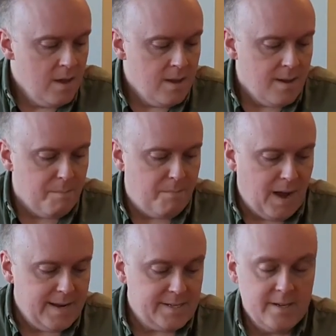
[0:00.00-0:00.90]

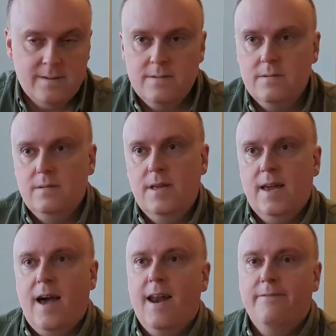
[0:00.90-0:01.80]
but it
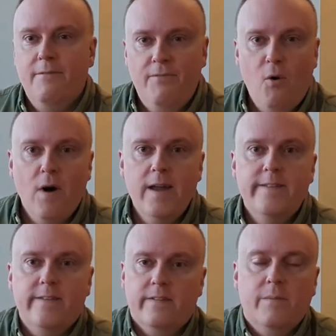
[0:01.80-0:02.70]
kind of avoids
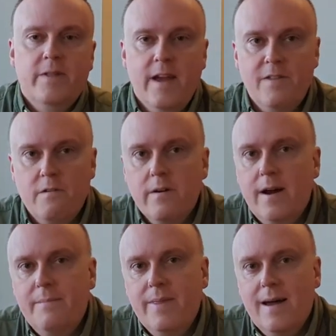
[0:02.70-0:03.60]
some of the
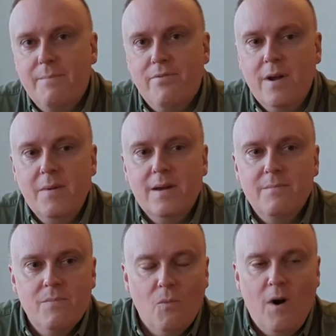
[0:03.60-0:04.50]
other premium
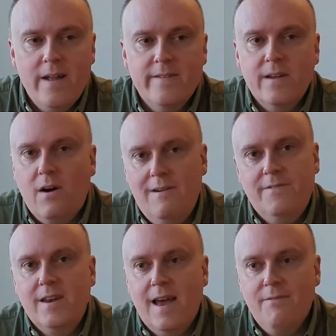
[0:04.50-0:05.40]
wines that often
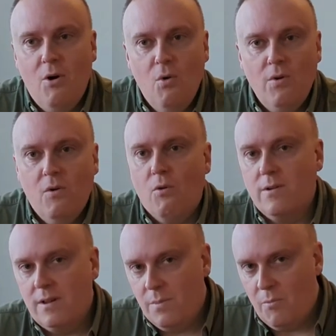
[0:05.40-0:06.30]
have oak or a little
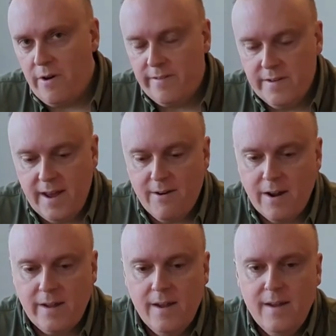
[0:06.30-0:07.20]
bit more esoteric.
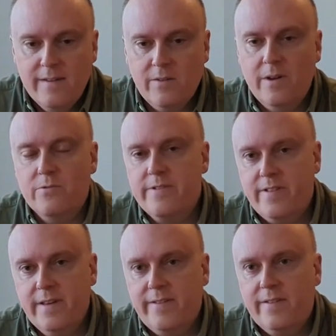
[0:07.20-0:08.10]
So in other words,
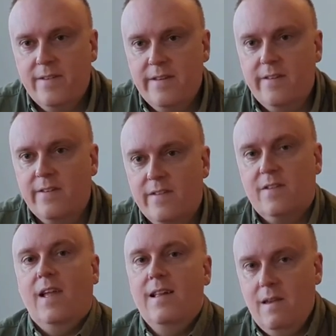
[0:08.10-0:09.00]
this is a
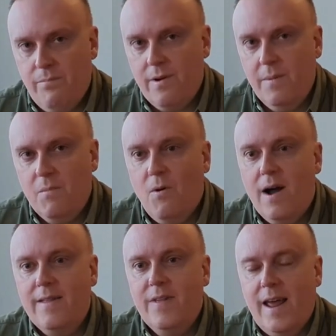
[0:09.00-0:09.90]
slightly premium wine
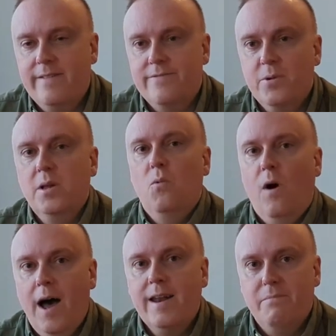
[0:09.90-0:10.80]
that has a really wide
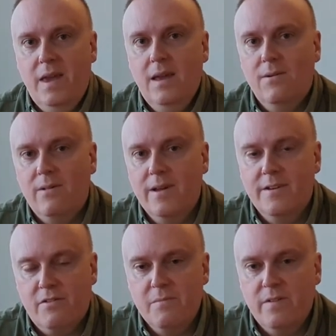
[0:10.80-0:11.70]
appeal in
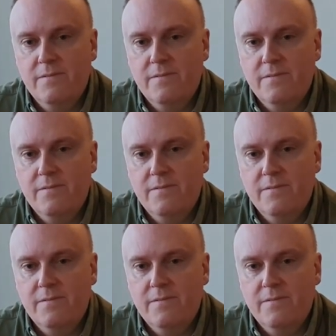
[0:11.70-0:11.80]
terms of